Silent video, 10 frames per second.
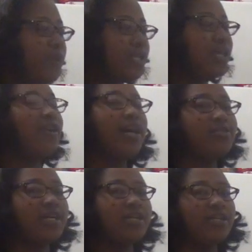when they're
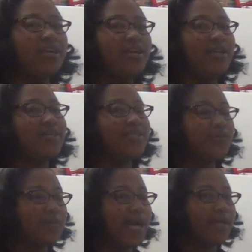not done, you're
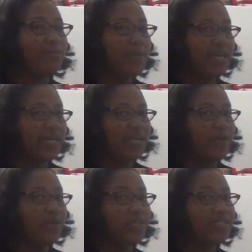still kind of pink,
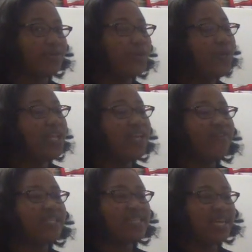and you can tell. You can
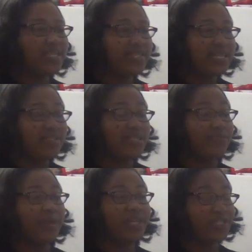even taste it
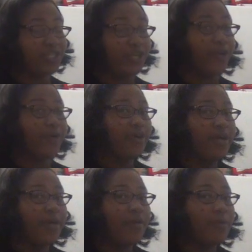to make sure,
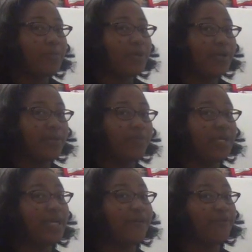but
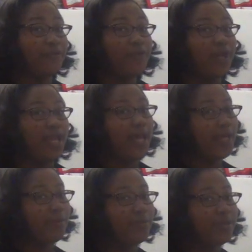be careful on
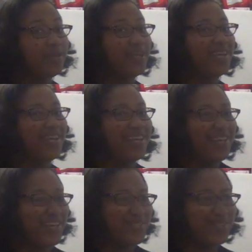that in
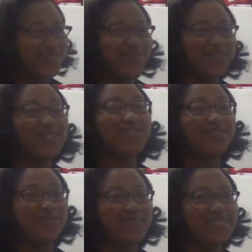case you don't know what you're
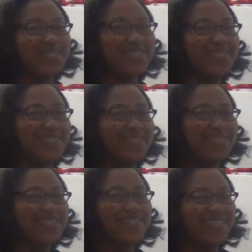doing.
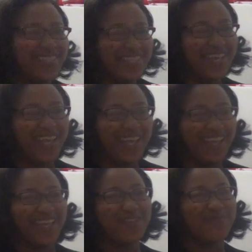
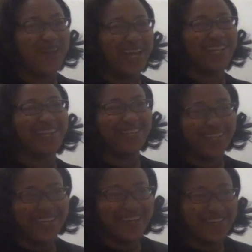You might
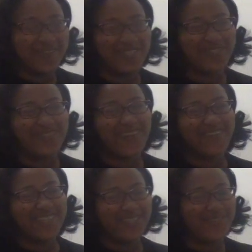mess around
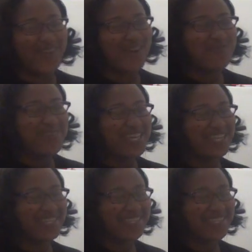and eat raw meat,